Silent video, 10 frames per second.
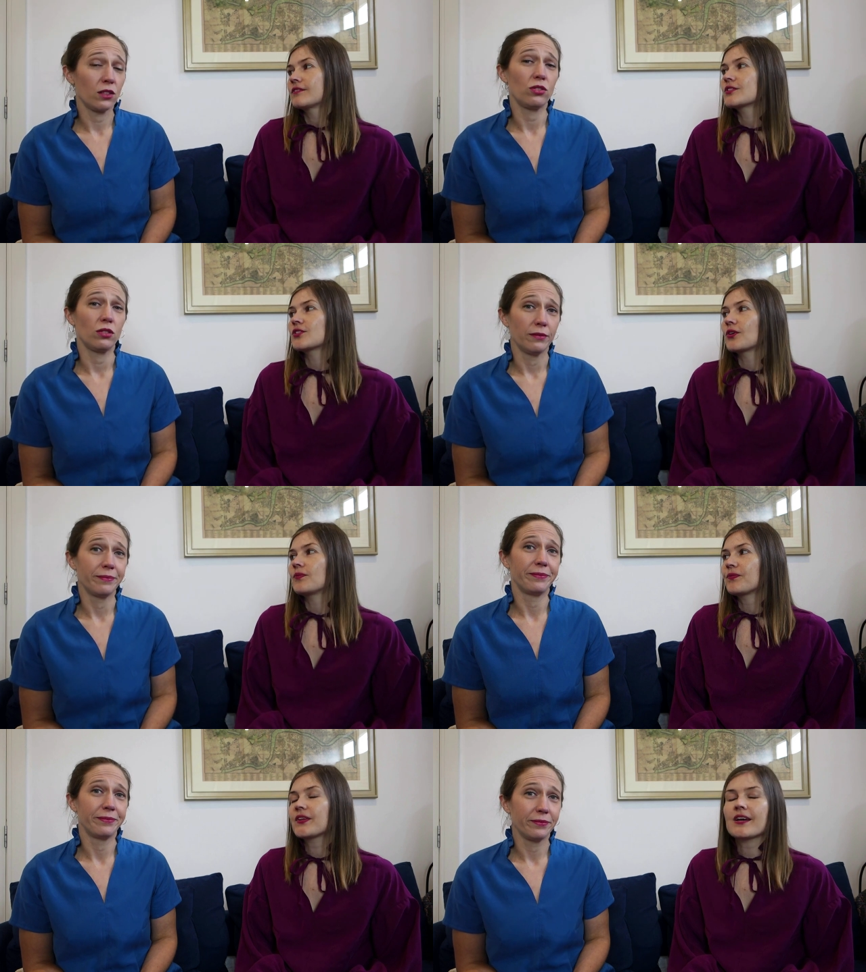
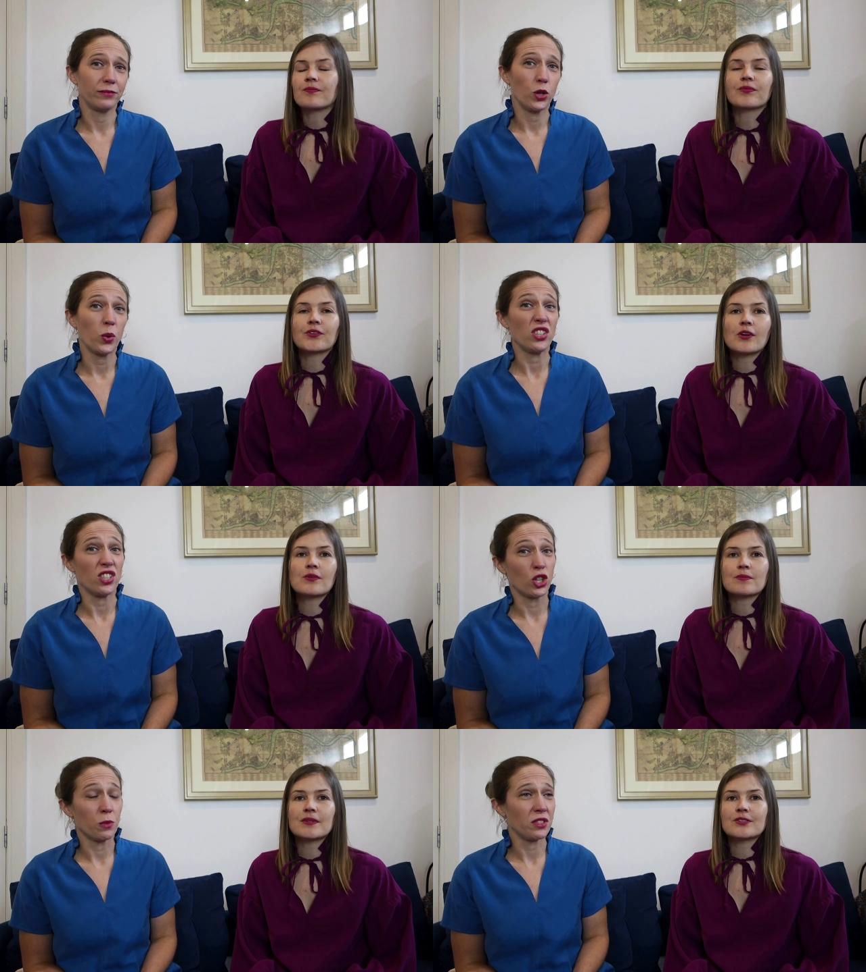Speaker 1: So yeah, you were
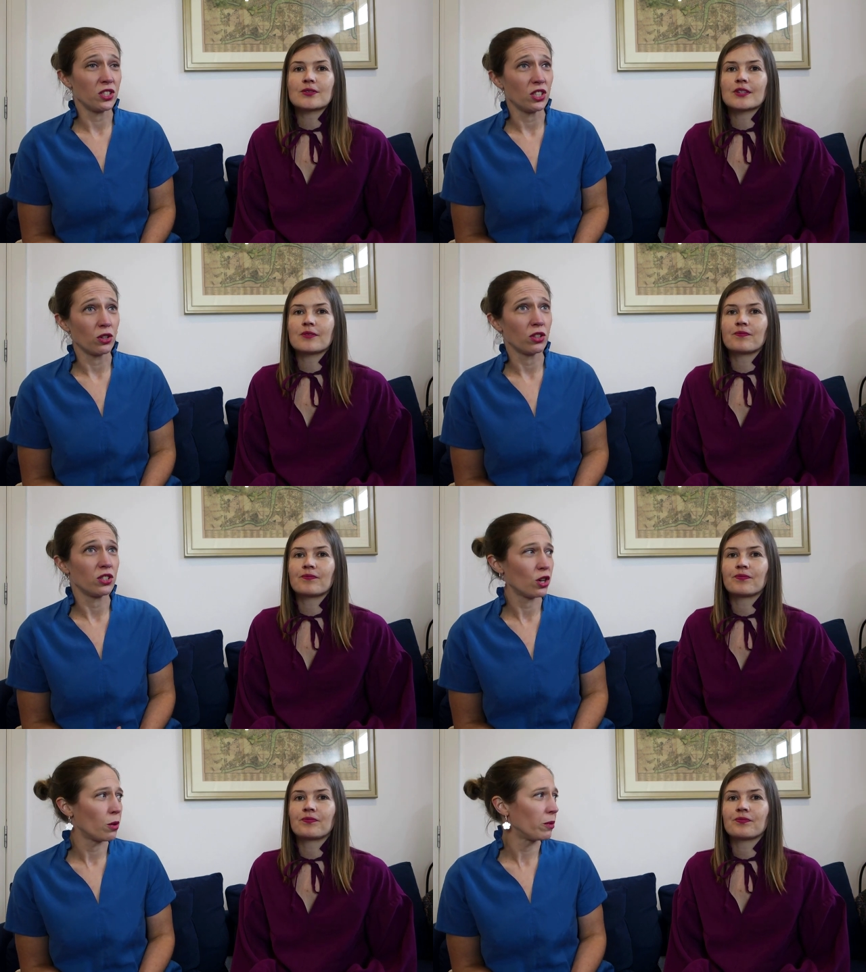actually top stitching on the
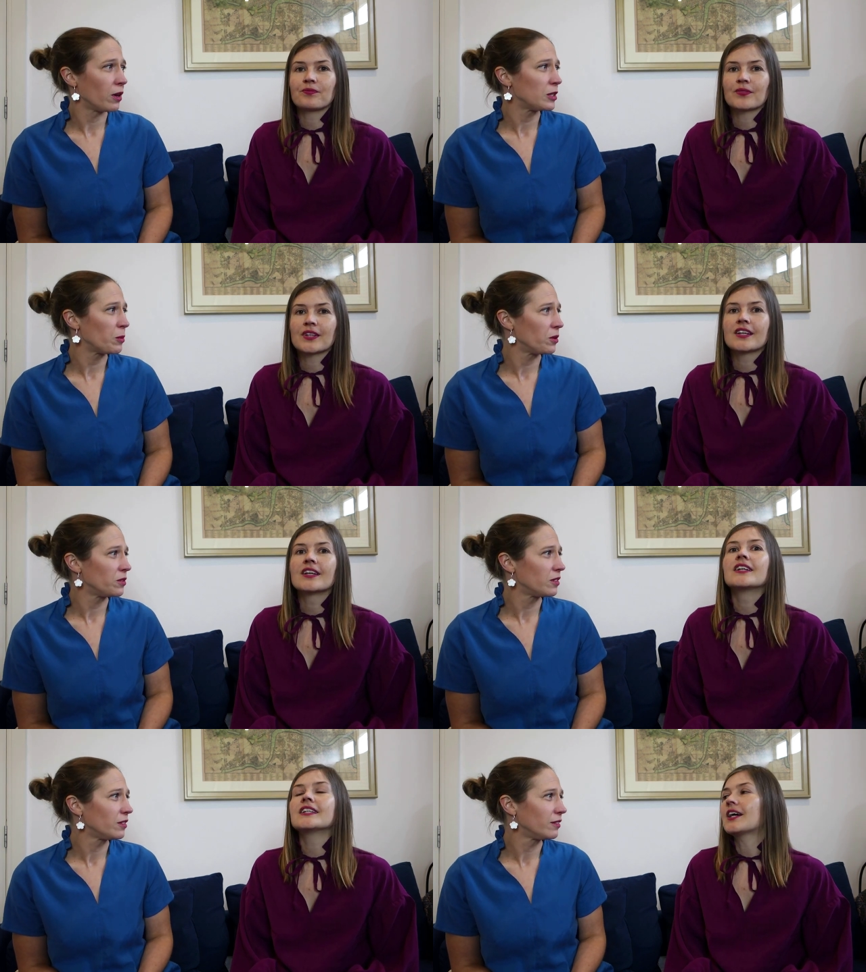top, I
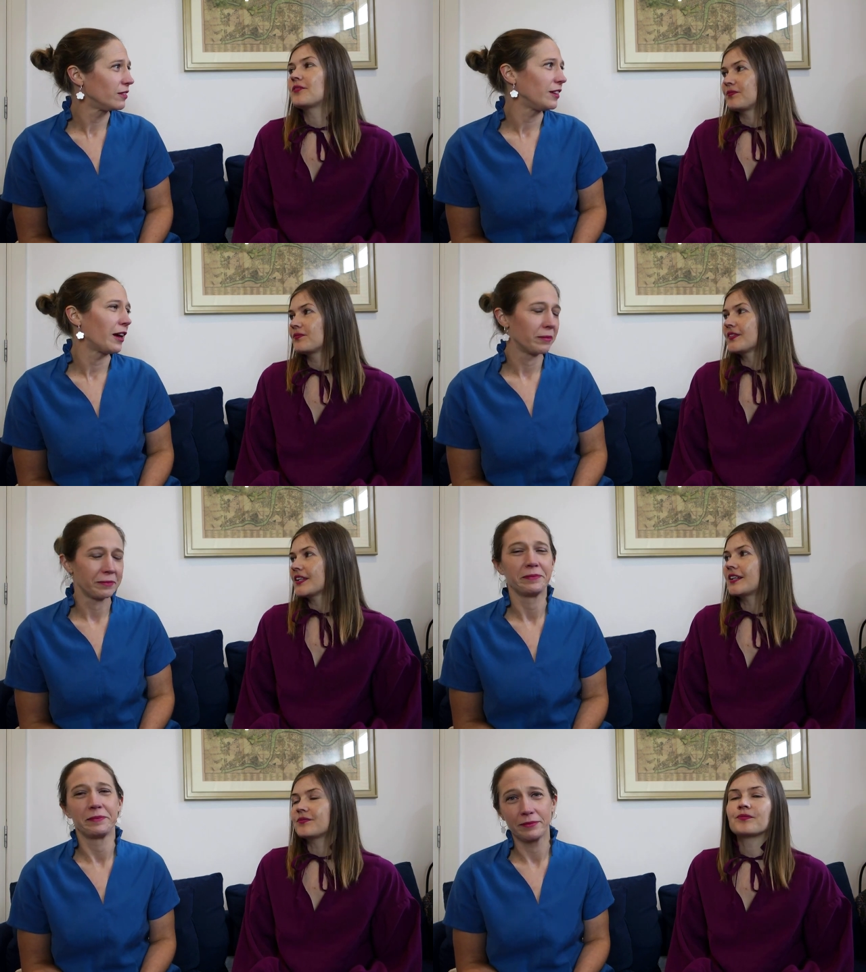suppose. Yeah, yeah,
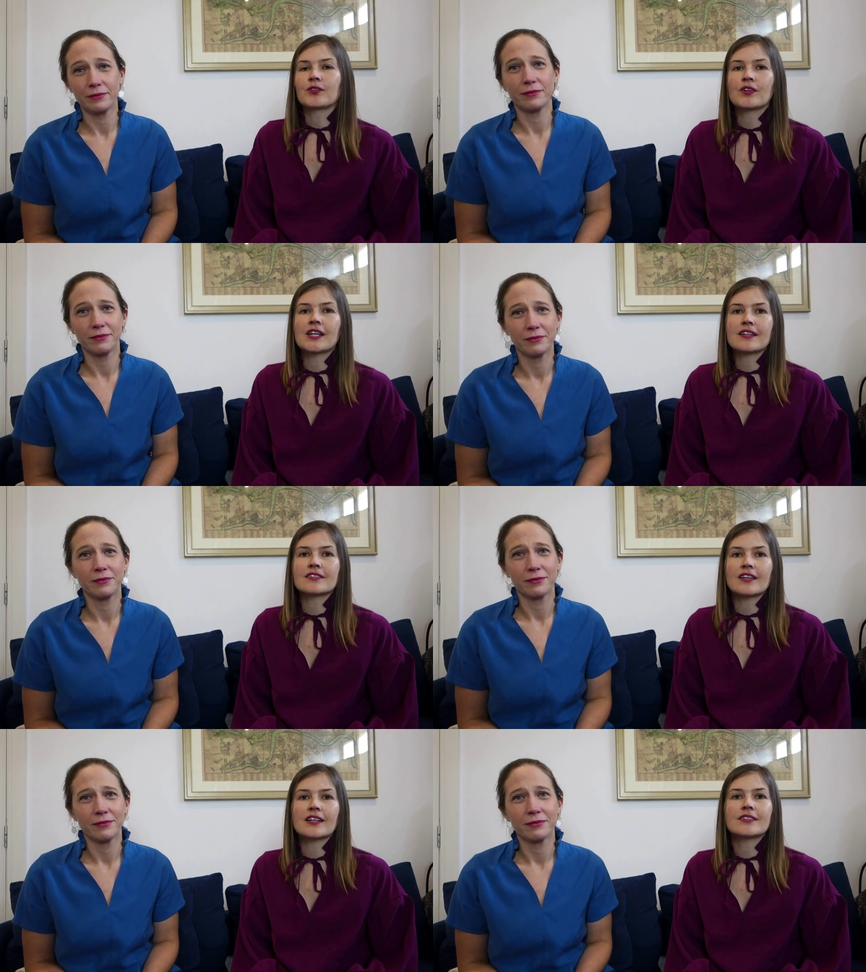yeah, on the
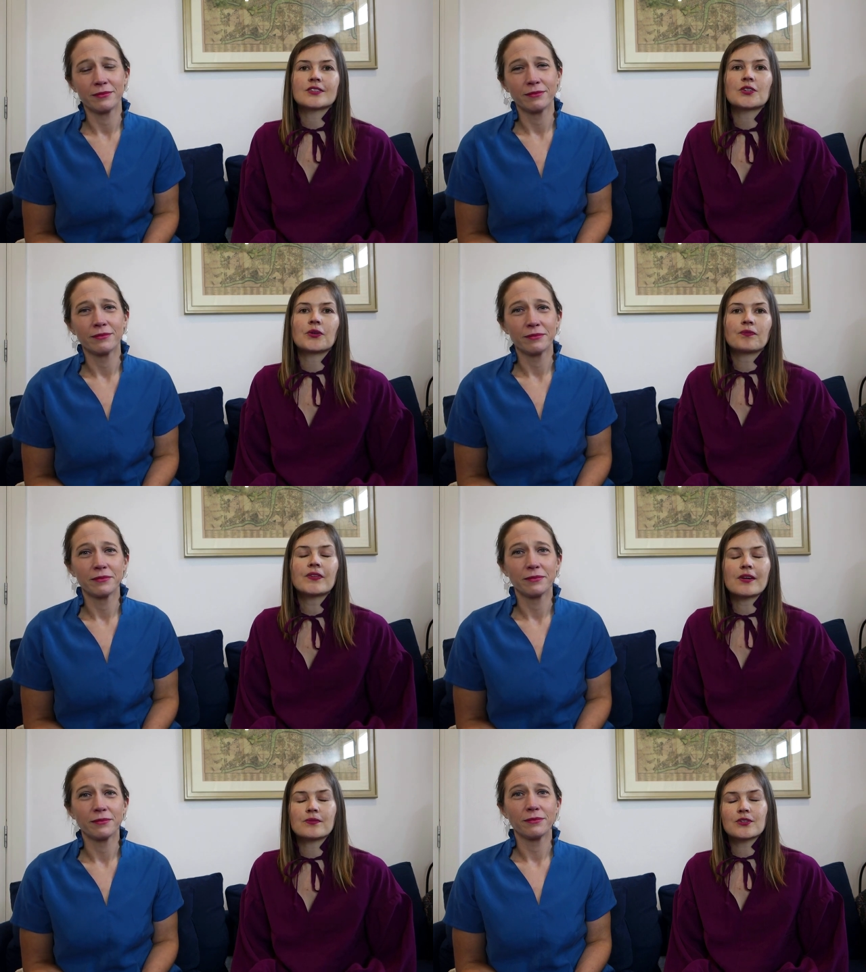outside. So
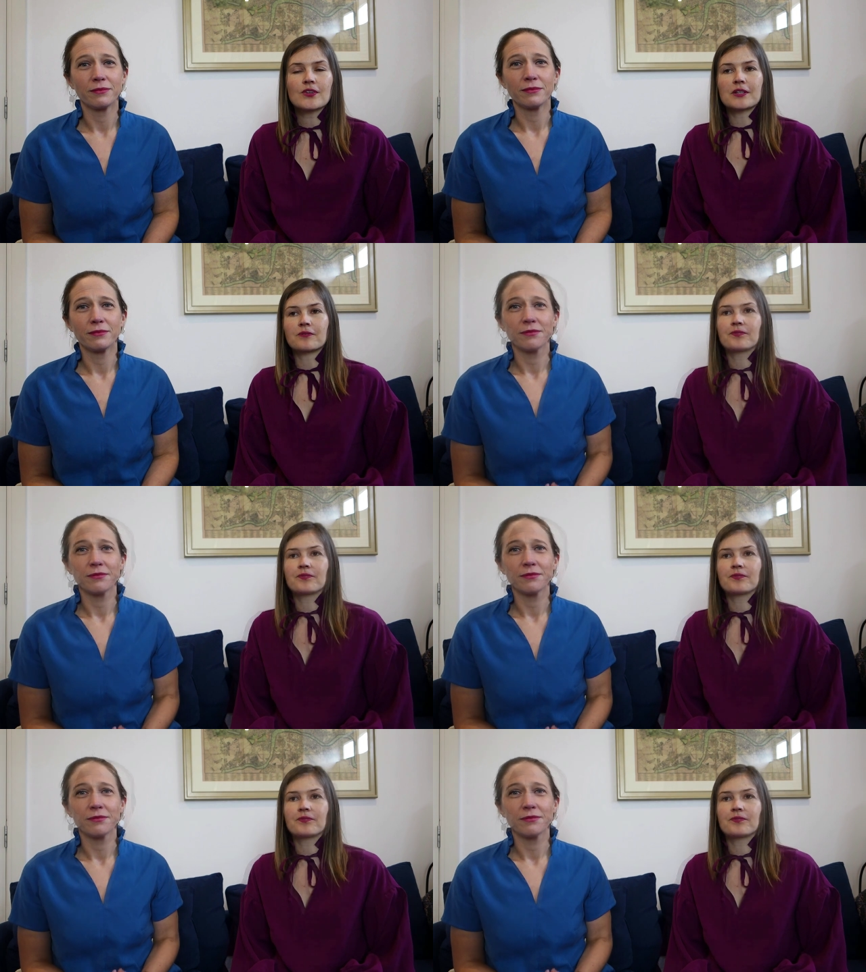yeah, it's great.